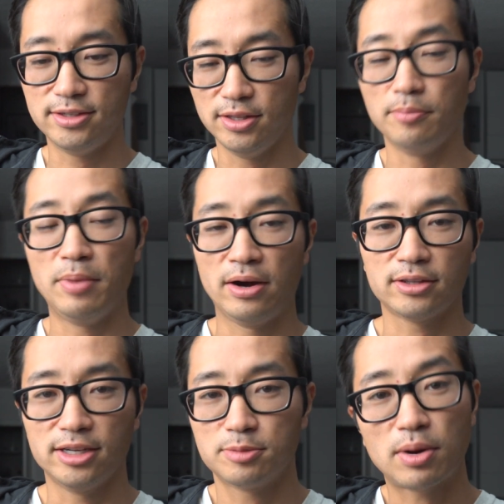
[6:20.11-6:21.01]
to the
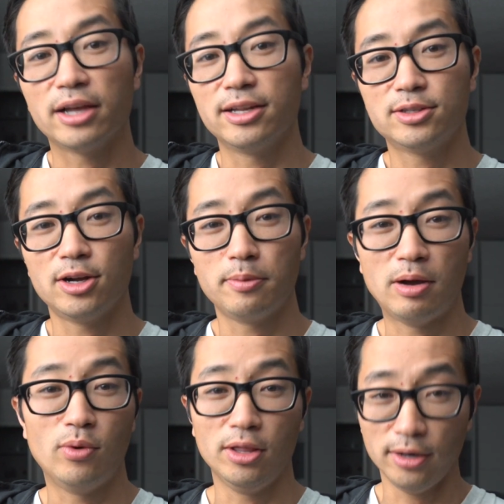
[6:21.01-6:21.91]
marathon is probably going to talk
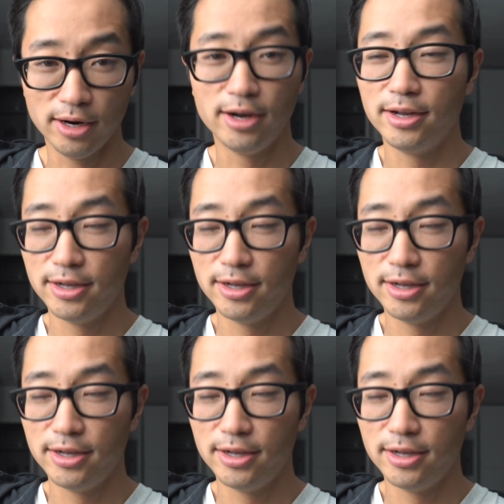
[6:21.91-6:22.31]
about weather